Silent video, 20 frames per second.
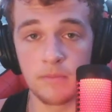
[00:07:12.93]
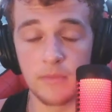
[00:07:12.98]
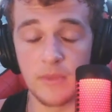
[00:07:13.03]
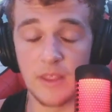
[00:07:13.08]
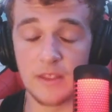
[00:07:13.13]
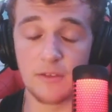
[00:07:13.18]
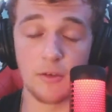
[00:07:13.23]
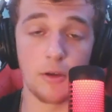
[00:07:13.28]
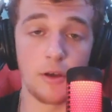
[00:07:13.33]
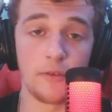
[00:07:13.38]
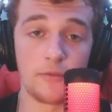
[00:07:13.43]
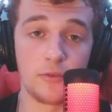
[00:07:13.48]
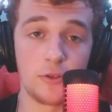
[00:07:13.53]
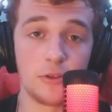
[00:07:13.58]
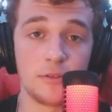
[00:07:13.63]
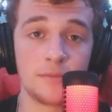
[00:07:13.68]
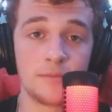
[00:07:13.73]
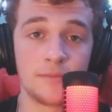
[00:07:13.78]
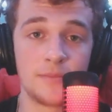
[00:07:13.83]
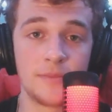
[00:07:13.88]
It's
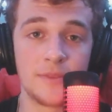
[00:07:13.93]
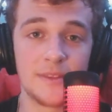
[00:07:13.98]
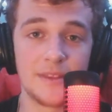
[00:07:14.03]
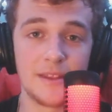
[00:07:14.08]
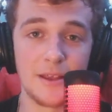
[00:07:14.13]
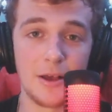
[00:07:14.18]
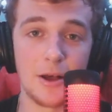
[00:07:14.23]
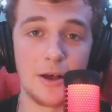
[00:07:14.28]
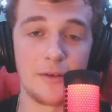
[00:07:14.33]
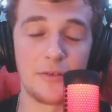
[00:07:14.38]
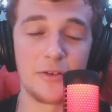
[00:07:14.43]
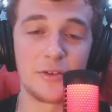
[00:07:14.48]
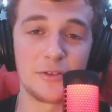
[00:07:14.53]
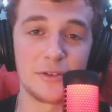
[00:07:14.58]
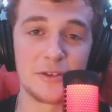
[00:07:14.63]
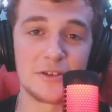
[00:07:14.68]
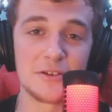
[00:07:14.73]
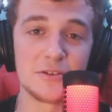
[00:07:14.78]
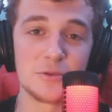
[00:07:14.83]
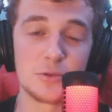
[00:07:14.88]
awful.
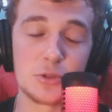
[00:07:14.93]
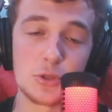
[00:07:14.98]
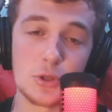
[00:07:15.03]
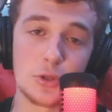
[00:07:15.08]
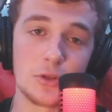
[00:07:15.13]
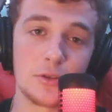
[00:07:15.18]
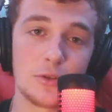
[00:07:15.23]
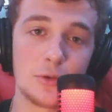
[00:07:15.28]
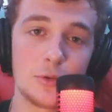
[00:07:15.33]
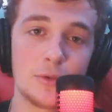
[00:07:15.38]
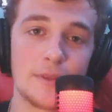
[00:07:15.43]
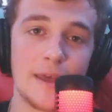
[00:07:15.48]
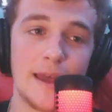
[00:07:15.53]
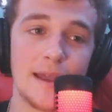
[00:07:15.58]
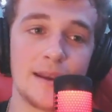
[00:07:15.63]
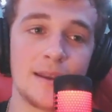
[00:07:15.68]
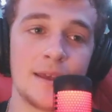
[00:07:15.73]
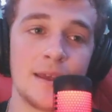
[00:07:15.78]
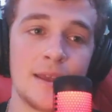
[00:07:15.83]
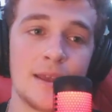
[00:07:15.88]
Obviously, you shouldn't do
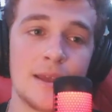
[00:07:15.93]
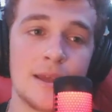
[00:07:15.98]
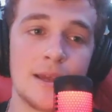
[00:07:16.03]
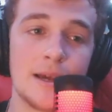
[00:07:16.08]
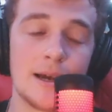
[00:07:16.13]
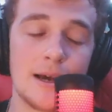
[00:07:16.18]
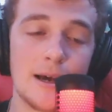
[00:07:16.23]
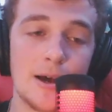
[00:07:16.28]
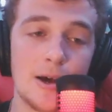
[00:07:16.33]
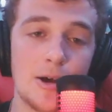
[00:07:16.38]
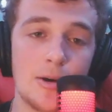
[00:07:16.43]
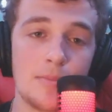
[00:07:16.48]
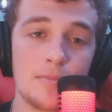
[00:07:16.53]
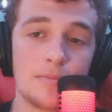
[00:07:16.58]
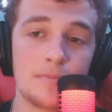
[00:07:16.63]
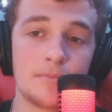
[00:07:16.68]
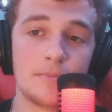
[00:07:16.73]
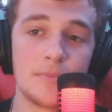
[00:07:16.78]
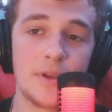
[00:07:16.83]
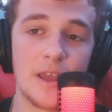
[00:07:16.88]
that.
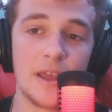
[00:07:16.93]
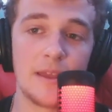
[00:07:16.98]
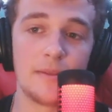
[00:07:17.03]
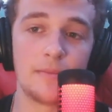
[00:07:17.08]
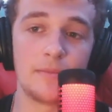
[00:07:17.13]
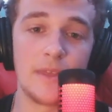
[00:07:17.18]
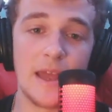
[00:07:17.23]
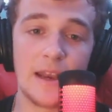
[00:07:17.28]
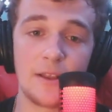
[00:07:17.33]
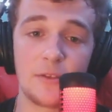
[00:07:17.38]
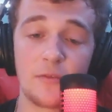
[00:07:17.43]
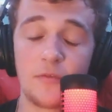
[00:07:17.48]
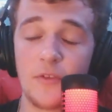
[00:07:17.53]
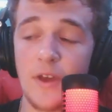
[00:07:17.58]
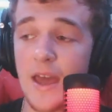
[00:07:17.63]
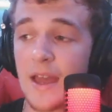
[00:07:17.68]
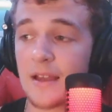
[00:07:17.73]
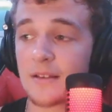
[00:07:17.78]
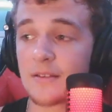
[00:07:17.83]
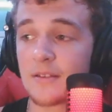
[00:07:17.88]
And that is
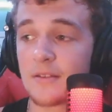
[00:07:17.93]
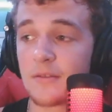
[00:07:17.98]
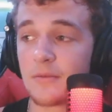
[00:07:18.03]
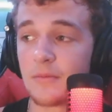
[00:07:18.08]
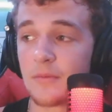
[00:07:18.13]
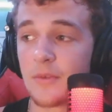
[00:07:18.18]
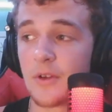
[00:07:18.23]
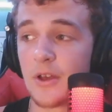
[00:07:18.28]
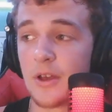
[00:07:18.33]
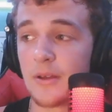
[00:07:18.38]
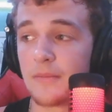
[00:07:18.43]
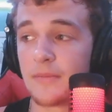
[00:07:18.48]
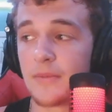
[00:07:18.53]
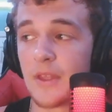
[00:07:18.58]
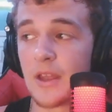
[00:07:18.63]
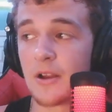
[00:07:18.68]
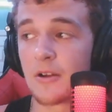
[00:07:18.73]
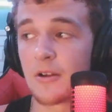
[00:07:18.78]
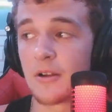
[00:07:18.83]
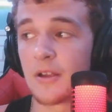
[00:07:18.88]
facts.
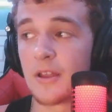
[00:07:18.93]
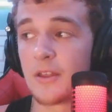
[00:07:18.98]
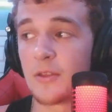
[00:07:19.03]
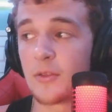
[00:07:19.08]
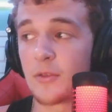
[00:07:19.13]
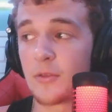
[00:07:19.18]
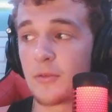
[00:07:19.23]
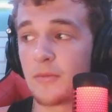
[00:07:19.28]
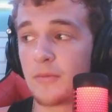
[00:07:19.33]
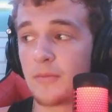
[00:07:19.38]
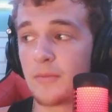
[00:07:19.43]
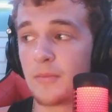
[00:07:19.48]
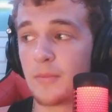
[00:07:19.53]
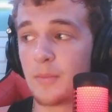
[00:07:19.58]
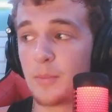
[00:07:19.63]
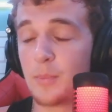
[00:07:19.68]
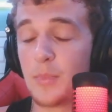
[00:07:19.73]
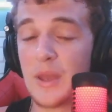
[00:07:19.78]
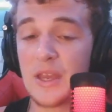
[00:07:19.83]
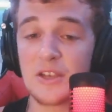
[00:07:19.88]
There is
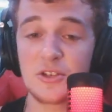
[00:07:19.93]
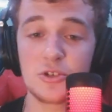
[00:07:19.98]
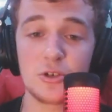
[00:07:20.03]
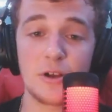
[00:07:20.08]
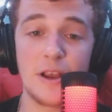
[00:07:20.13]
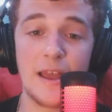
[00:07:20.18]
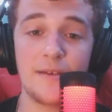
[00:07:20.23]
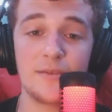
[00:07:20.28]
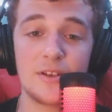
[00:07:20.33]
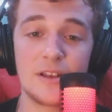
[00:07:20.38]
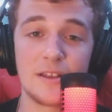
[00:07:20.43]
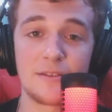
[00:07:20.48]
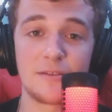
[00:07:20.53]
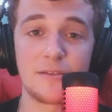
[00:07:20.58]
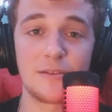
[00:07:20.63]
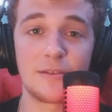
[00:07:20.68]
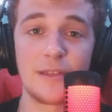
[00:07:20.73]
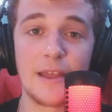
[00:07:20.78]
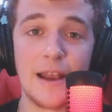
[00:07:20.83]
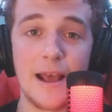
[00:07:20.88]
picture
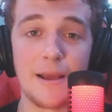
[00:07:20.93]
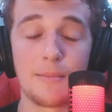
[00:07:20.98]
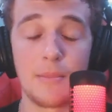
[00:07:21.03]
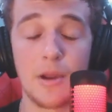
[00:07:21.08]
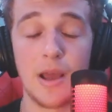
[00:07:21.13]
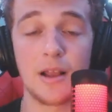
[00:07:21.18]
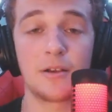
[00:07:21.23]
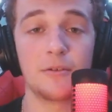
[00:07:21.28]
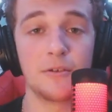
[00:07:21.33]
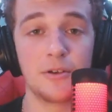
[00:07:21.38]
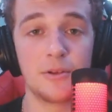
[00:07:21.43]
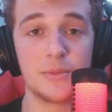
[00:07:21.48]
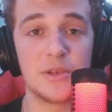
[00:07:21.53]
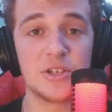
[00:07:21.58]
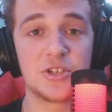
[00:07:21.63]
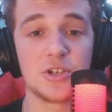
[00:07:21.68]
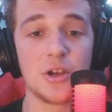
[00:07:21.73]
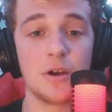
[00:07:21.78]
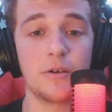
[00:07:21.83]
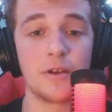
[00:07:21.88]
evidence that I'm not going to
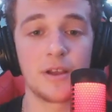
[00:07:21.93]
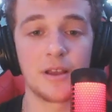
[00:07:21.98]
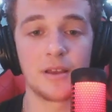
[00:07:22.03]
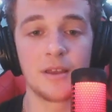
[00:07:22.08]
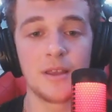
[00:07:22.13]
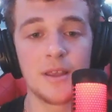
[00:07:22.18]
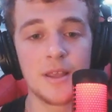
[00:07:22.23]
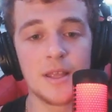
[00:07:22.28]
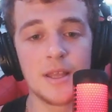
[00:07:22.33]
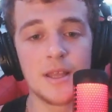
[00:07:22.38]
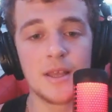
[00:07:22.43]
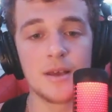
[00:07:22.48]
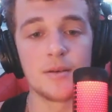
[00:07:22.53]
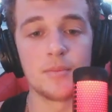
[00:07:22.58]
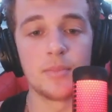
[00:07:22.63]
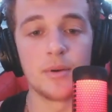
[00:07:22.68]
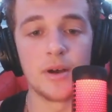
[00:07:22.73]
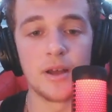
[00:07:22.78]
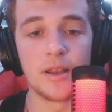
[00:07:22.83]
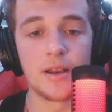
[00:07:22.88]
be showing.
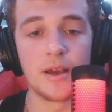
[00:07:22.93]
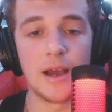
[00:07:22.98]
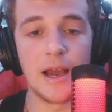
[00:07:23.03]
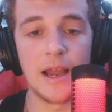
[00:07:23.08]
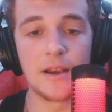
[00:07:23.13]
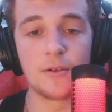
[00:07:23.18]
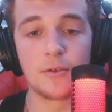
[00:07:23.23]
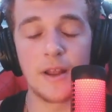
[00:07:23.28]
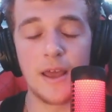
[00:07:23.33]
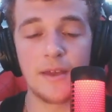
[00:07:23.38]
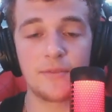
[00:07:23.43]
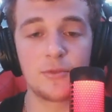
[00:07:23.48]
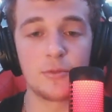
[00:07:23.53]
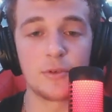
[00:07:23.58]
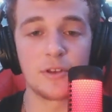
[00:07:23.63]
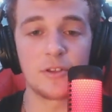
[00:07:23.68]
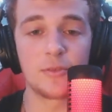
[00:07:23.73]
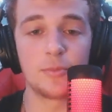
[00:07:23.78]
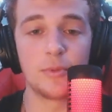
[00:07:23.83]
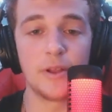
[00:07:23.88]
But I don't have to
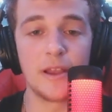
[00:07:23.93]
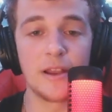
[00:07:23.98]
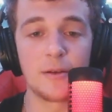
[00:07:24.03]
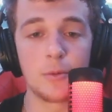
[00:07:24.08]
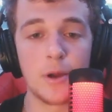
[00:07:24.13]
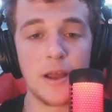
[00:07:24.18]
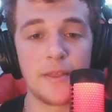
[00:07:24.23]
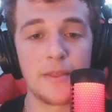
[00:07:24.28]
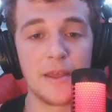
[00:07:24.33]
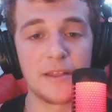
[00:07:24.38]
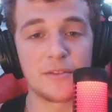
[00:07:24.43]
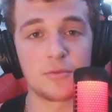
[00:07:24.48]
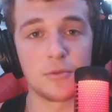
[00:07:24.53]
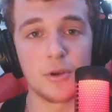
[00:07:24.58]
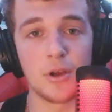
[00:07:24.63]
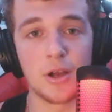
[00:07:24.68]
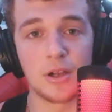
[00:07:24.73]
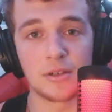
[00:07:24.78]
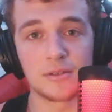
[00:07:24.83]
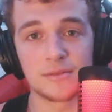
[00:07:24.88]
explain why that's
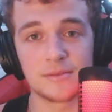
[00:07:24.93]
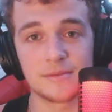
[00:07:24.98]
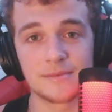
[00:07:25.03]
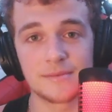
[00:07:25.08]
wrong.